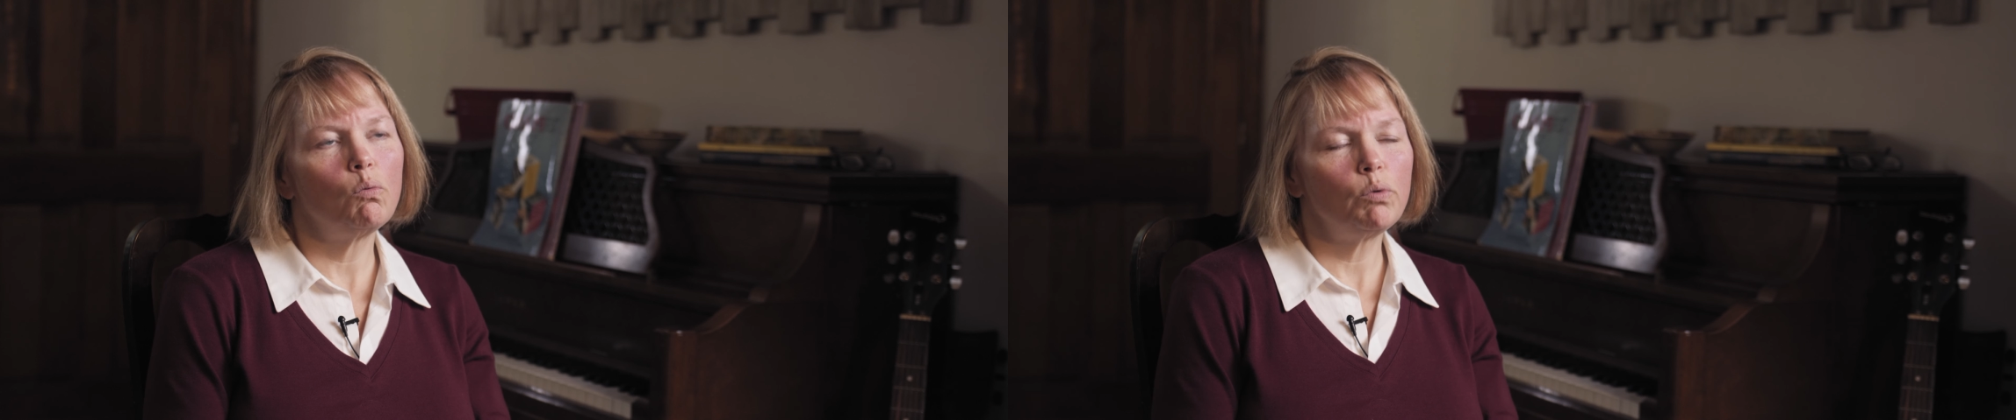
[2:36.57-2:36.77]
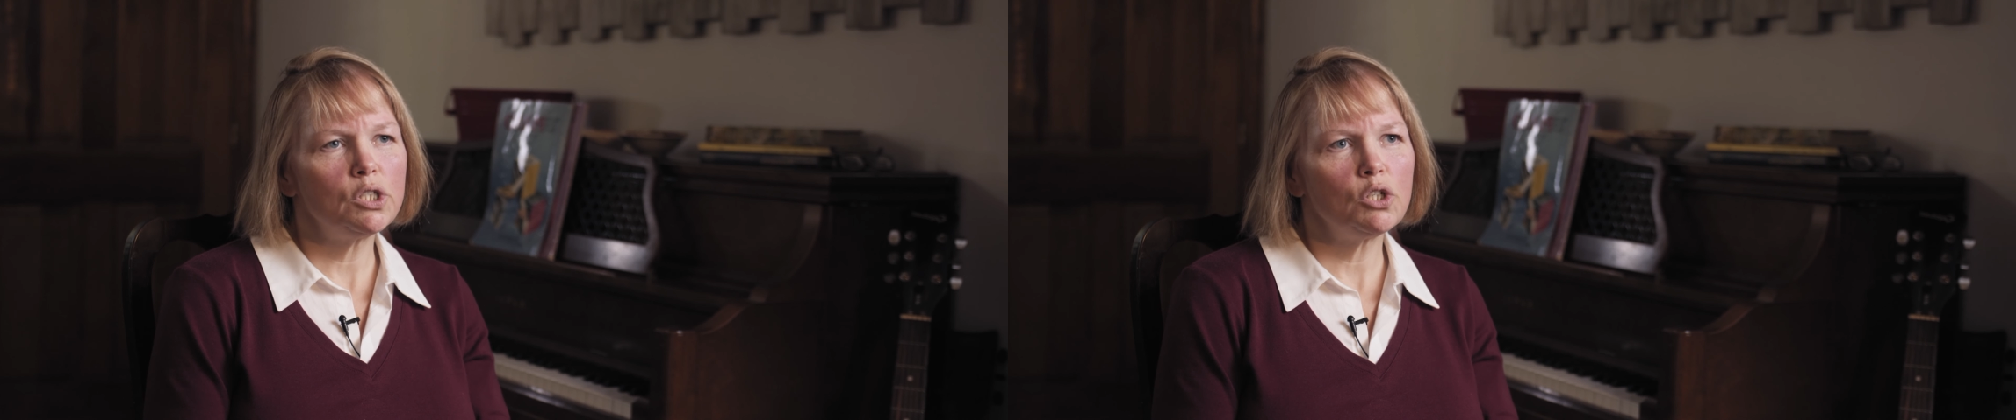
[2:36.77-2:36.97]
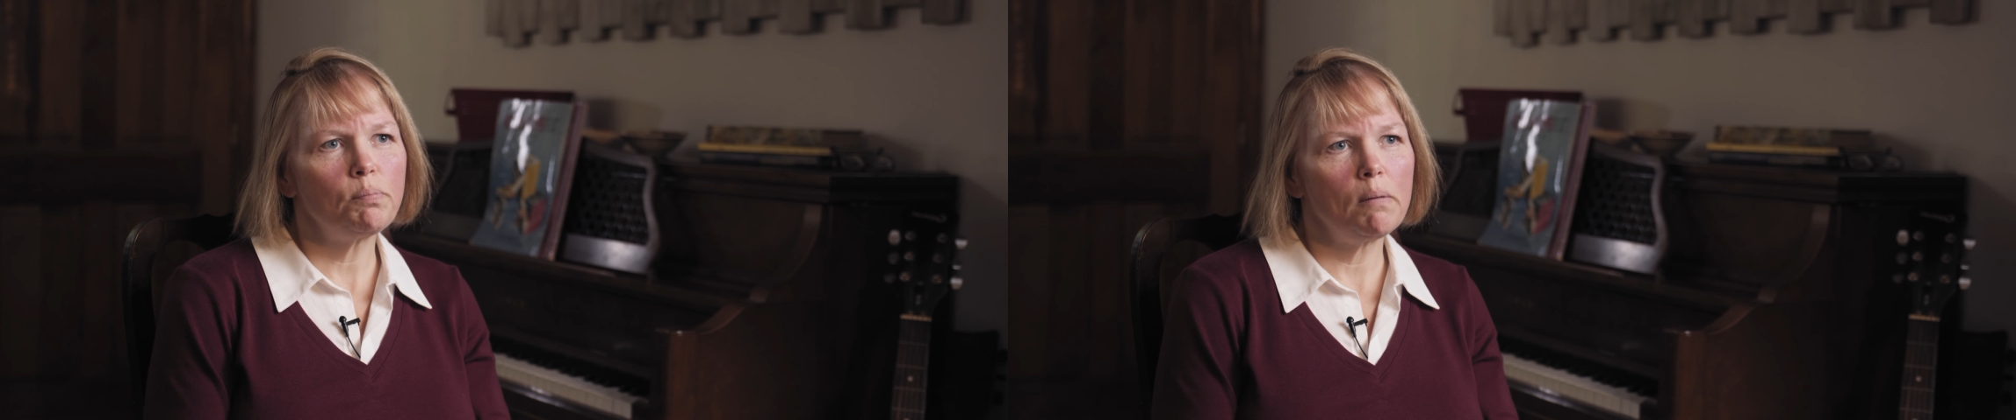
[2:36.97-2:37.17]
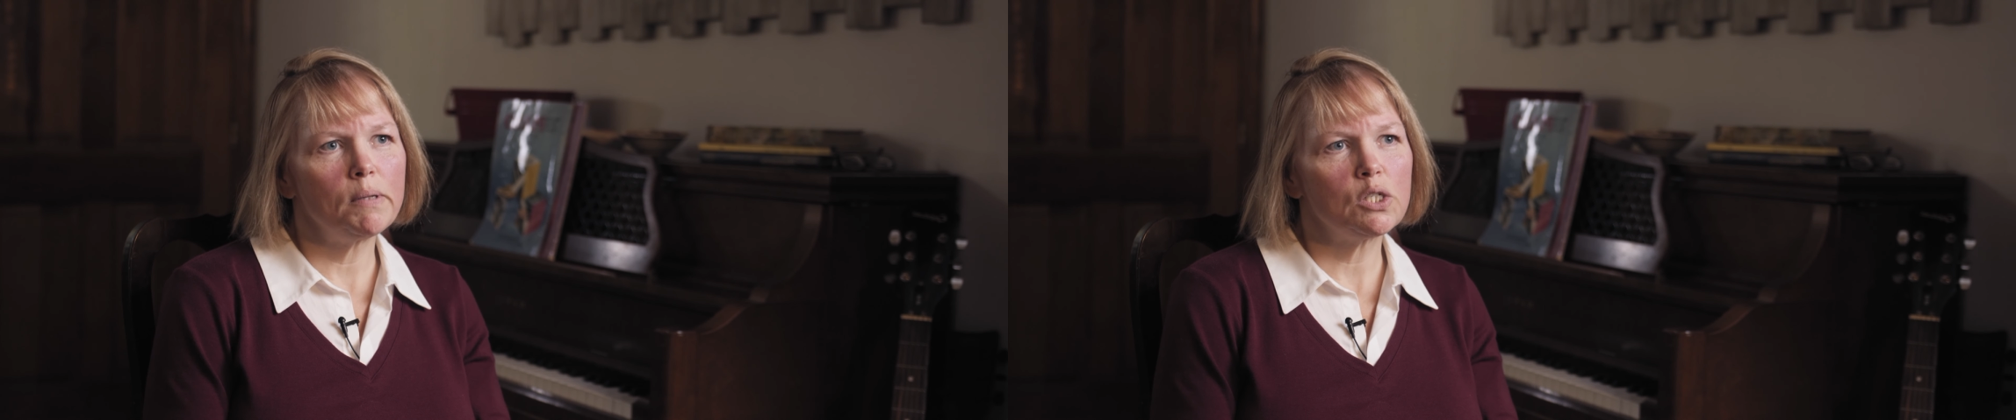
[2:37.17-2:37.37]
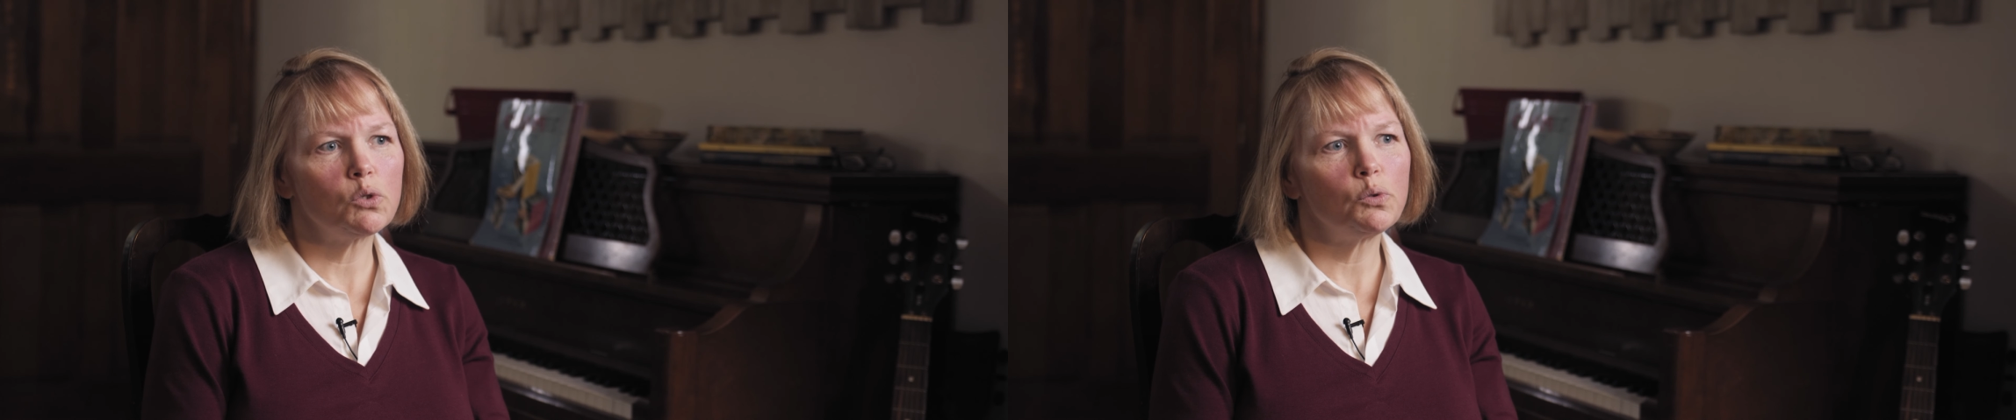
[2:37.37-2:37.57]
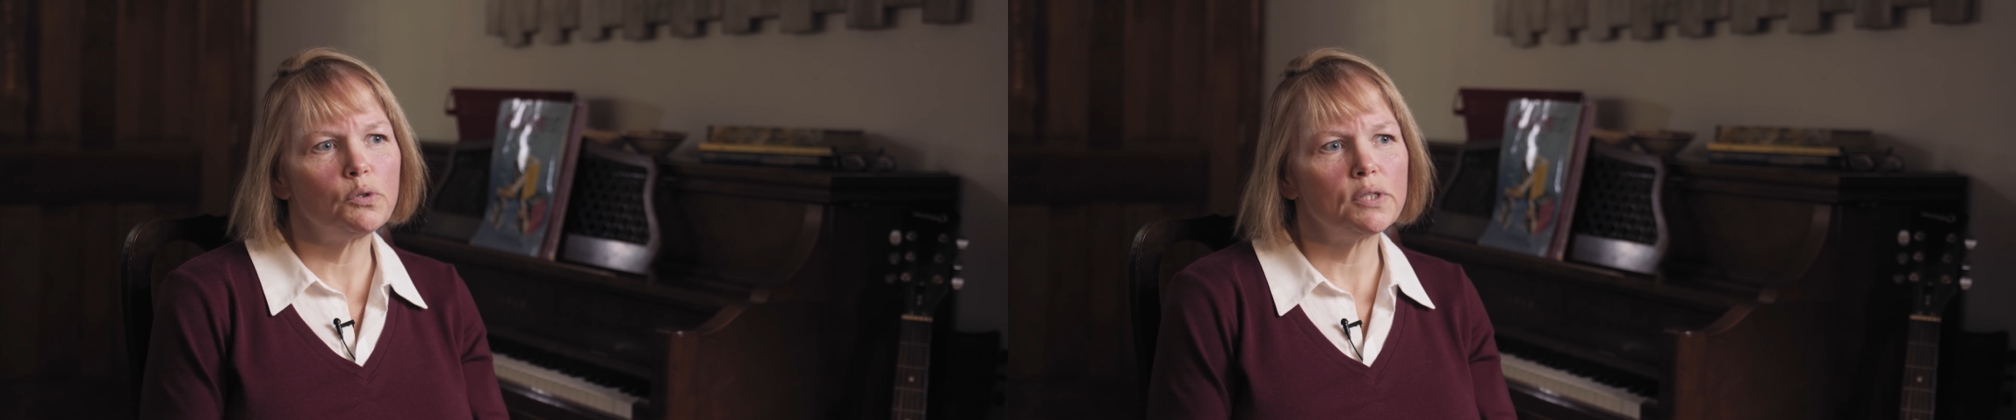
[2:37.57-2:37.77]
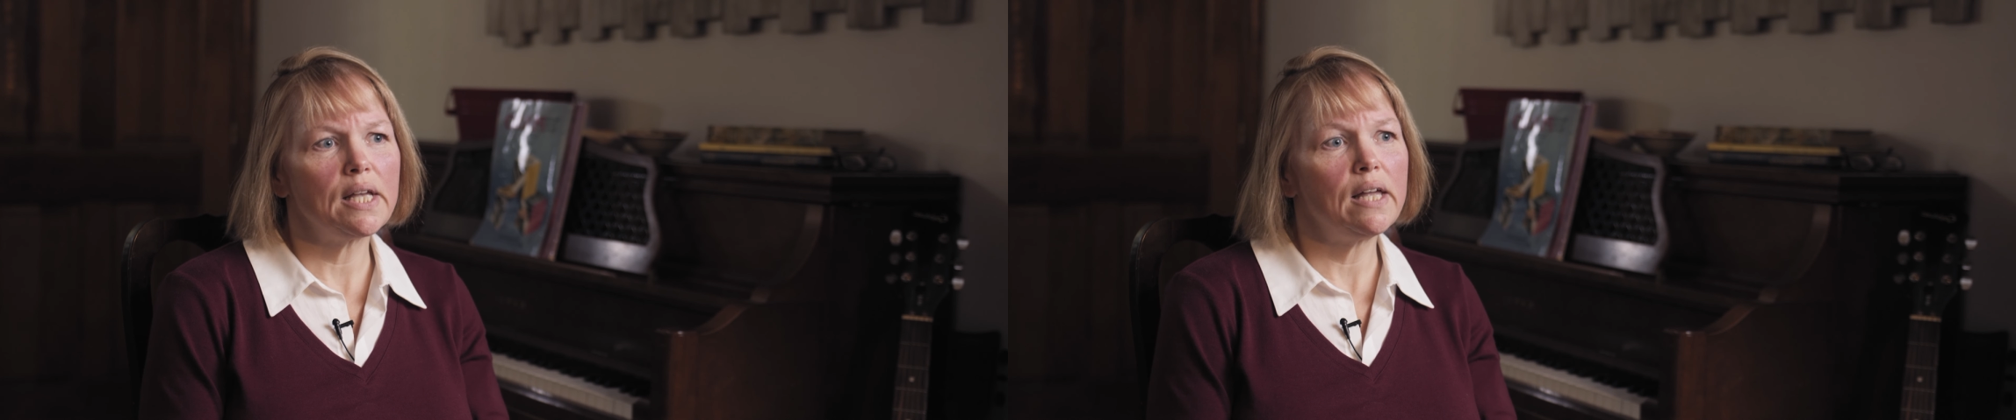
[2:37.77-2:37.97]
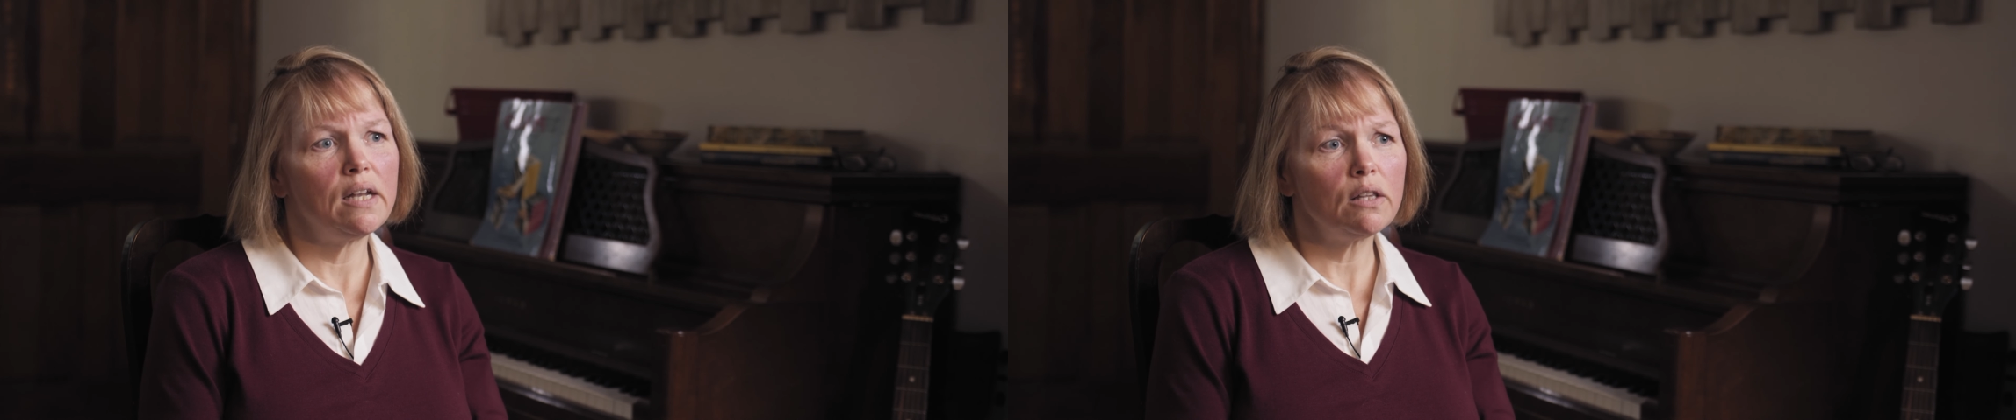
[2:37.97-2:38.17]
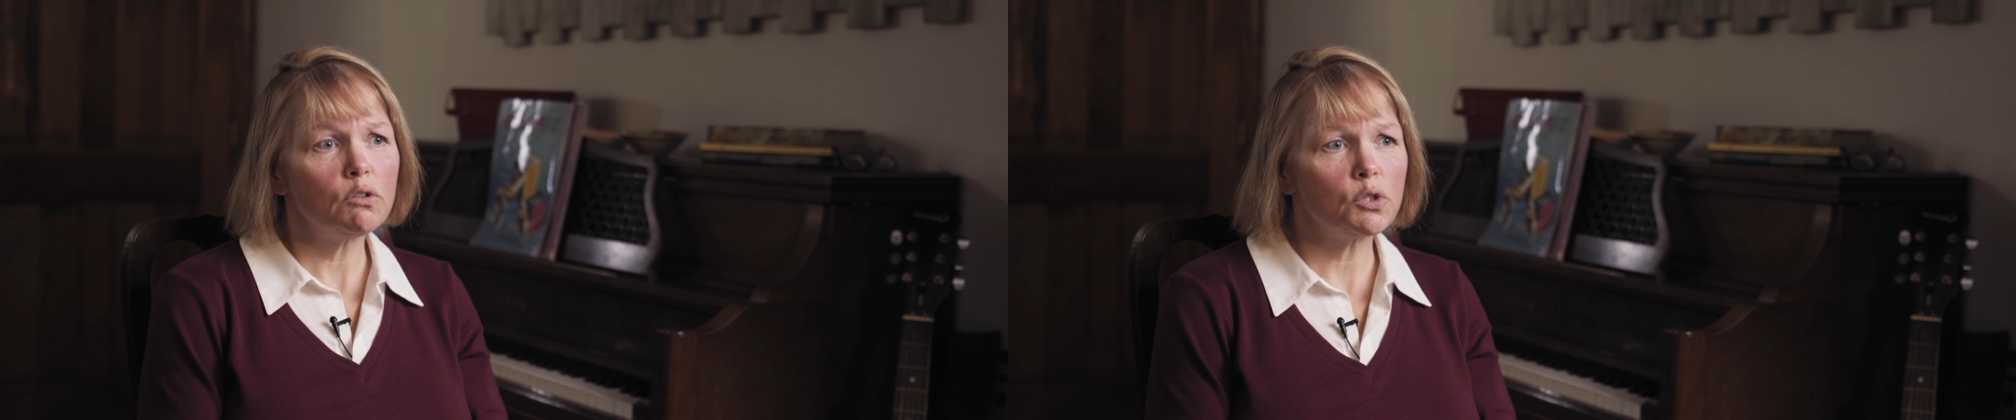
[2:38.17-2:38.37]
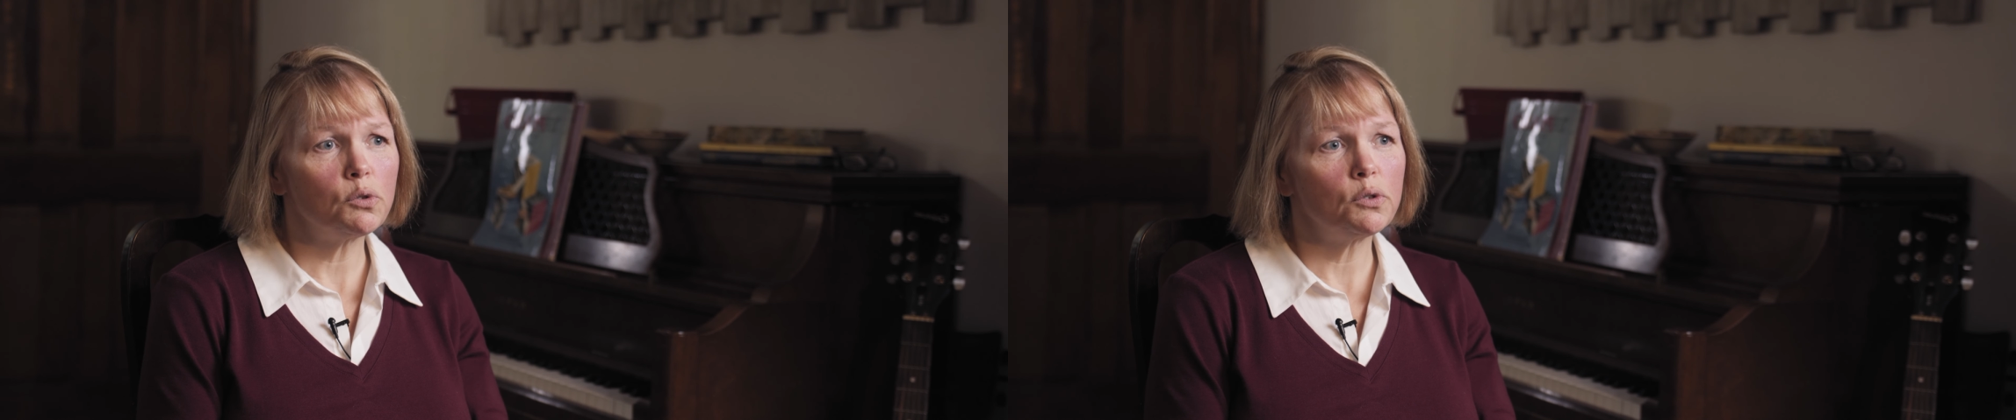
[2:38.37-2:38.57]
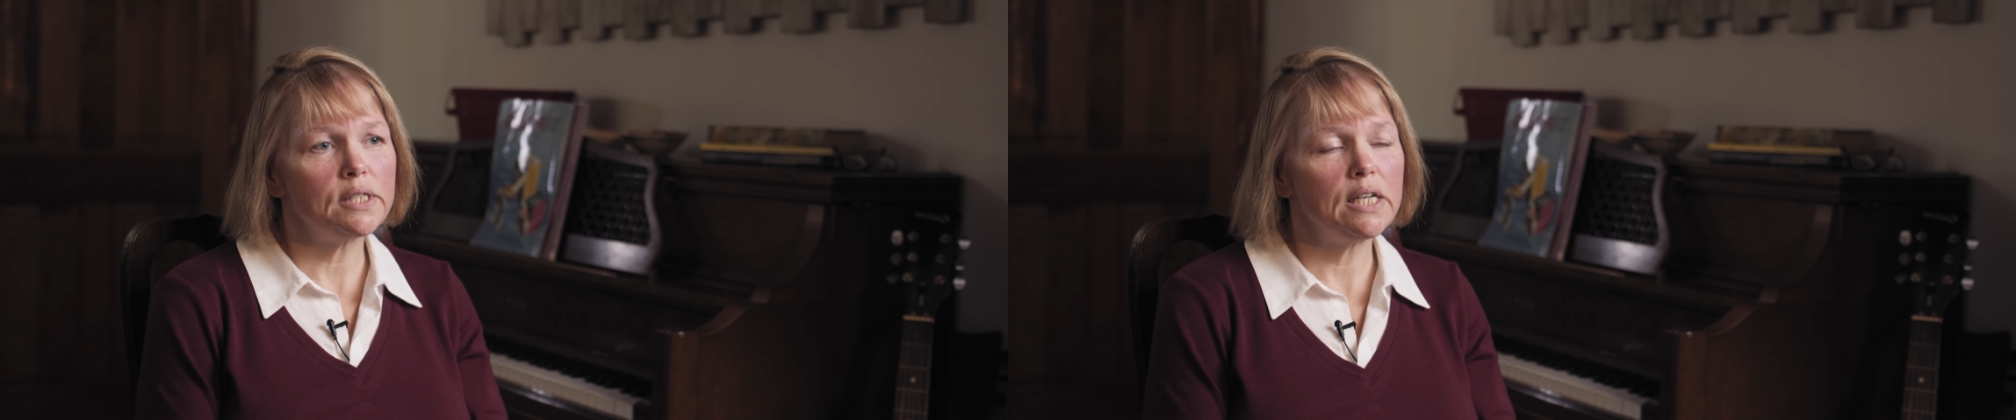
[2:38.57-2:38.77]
Worcester Public Schools and other schools